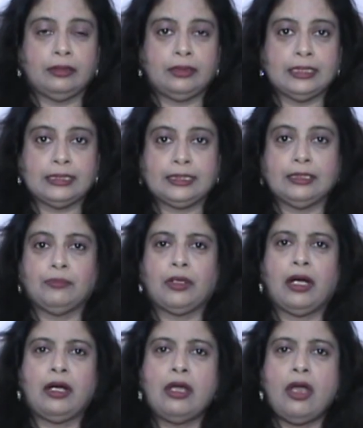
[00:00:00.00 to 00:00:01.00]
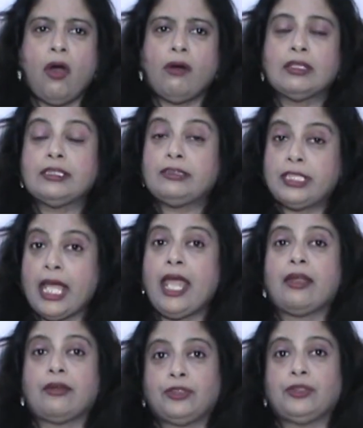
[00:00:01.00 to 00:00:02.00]
Nrsimha or
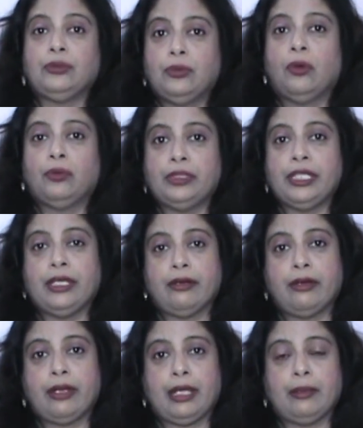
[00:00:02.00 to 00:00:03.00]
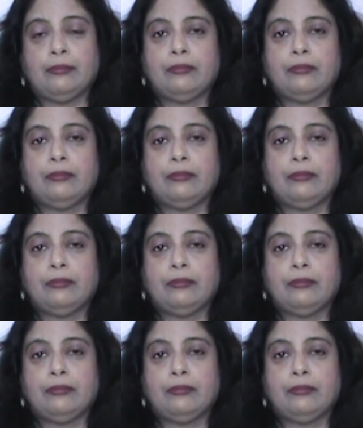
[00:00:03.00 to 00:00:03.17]
dare to go near him.